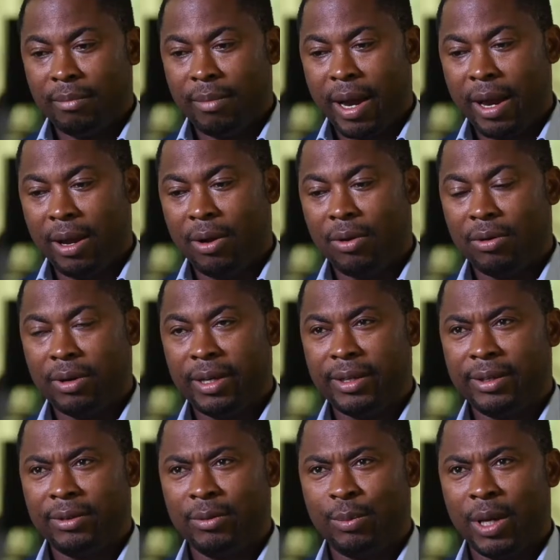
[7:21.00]
My goal
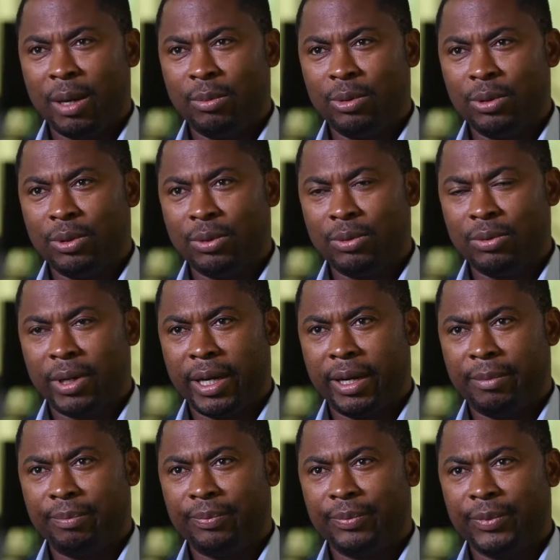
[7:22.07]
is to be able
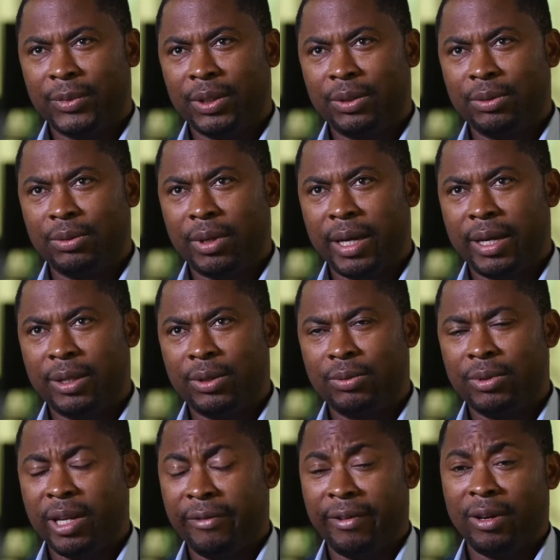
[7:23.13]
to
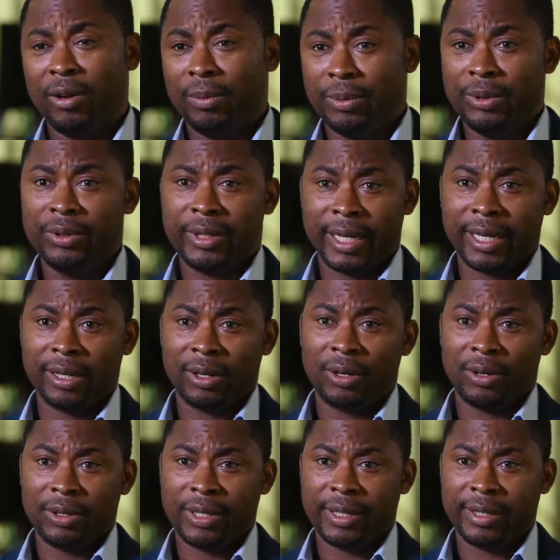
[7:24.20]
develop new
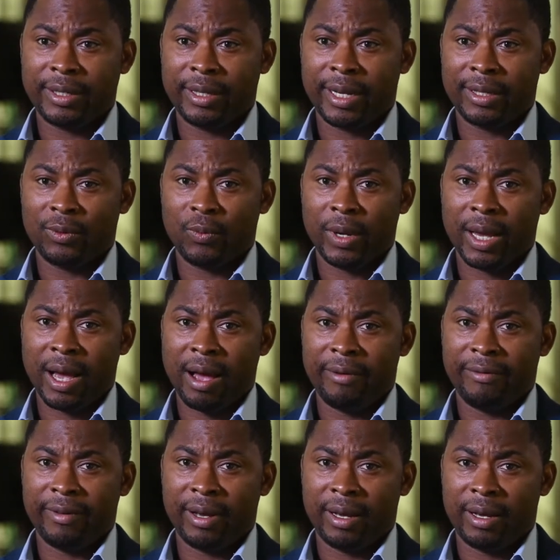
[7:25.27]
technologies that we
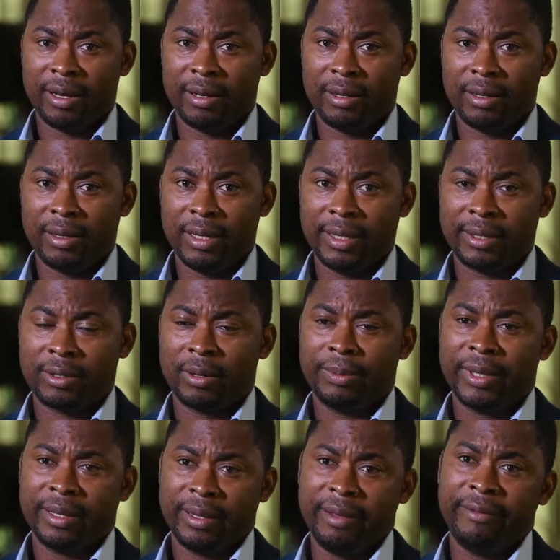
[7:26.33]
have a
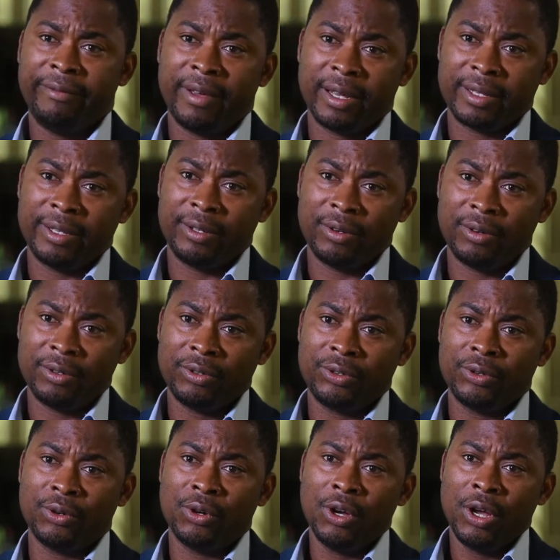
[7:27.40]
disruptive effect, you know,
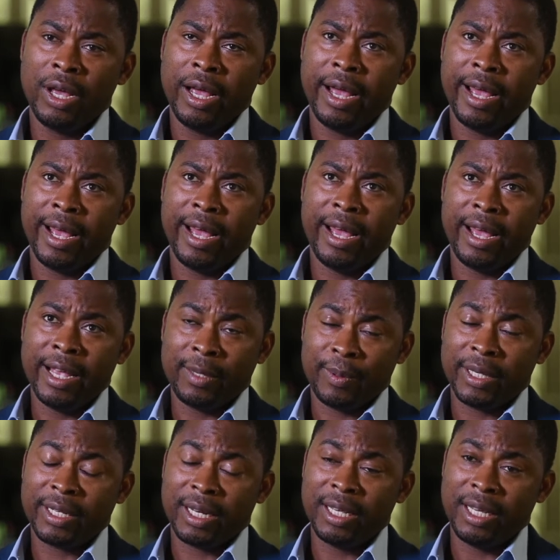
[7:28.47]
so
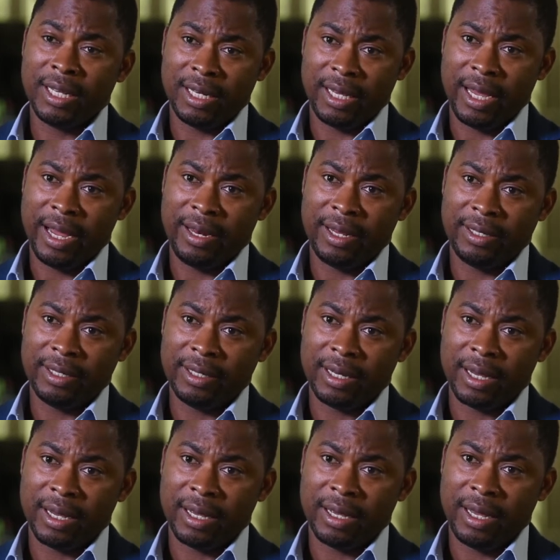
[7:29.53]
especially in the
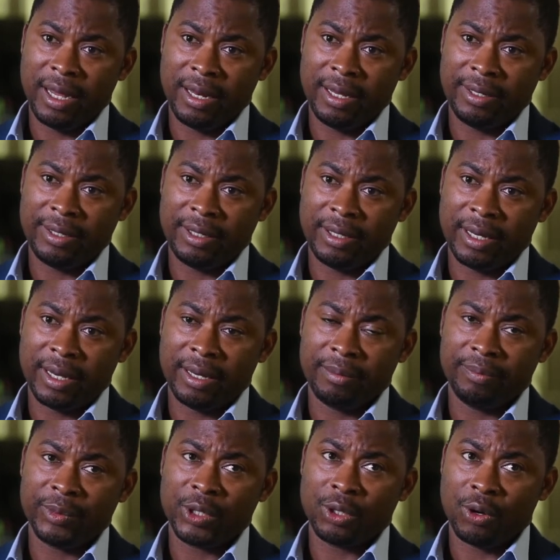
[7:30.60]
energy
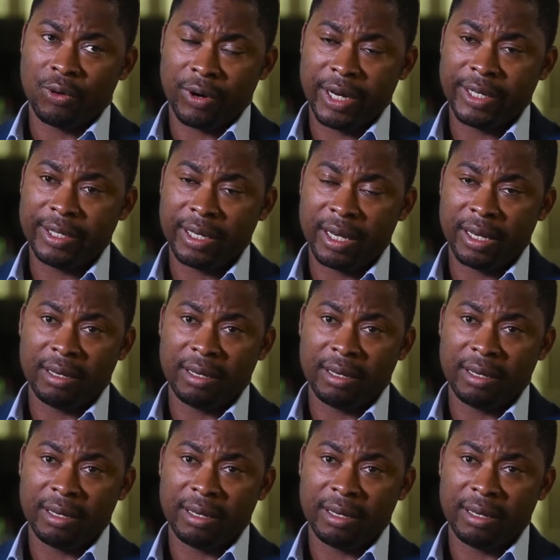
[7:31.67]
storage,